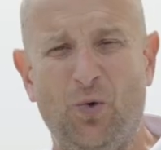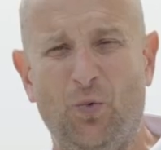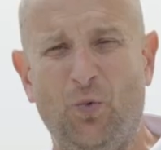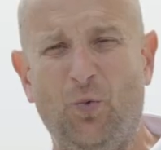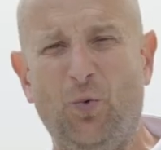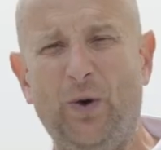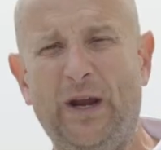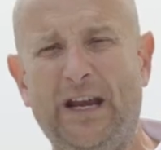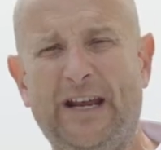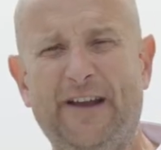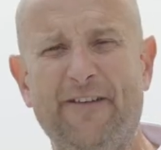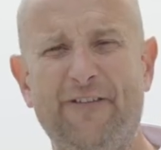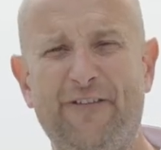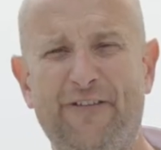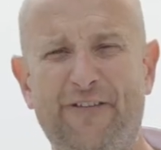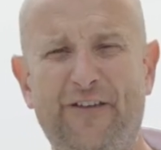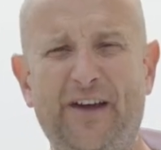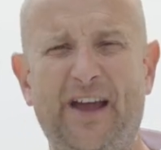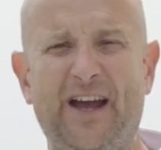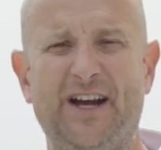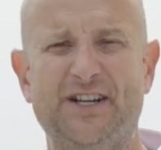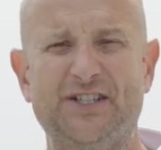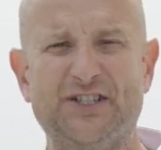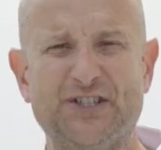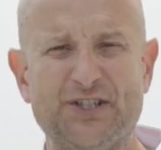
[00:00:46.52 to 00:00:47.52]
we can
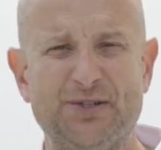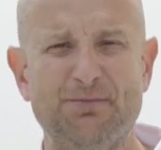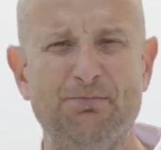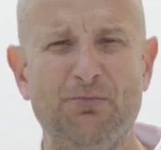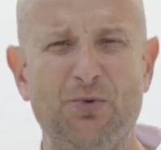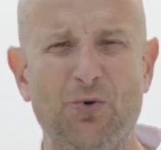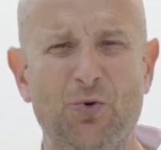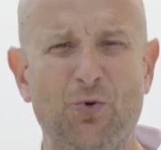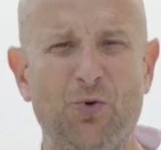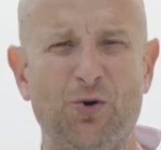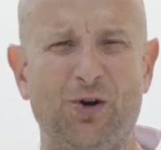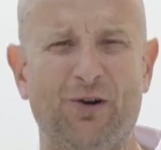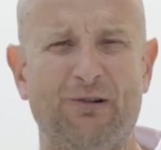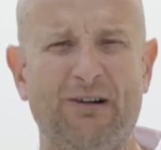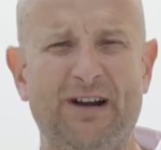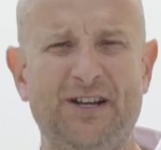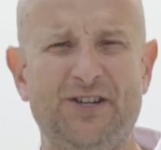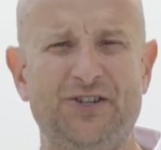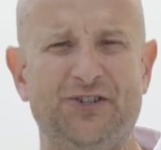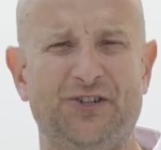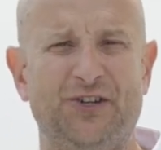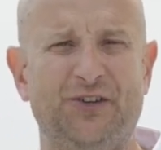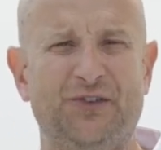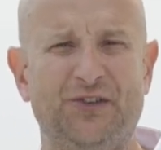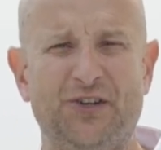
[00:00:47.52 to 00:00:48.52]
fit a smaller
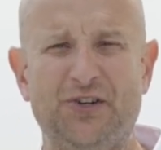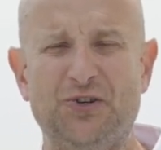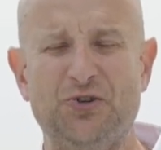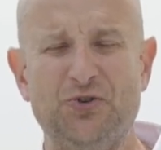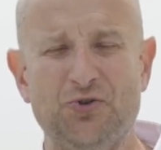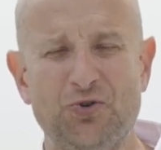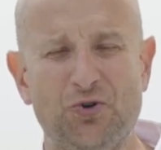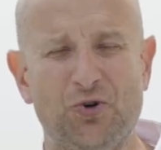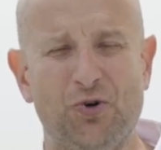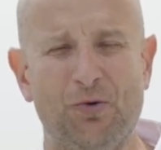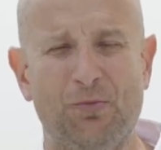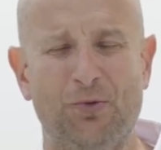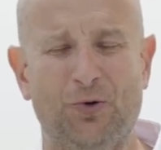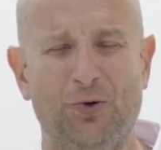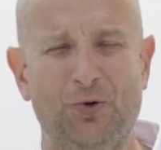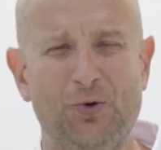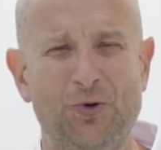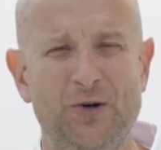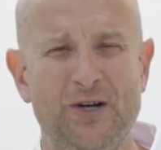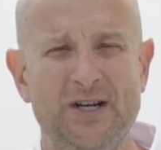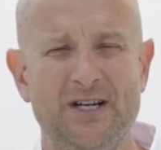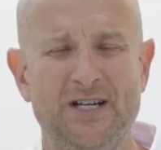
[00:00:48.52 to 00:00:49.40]
engine than normal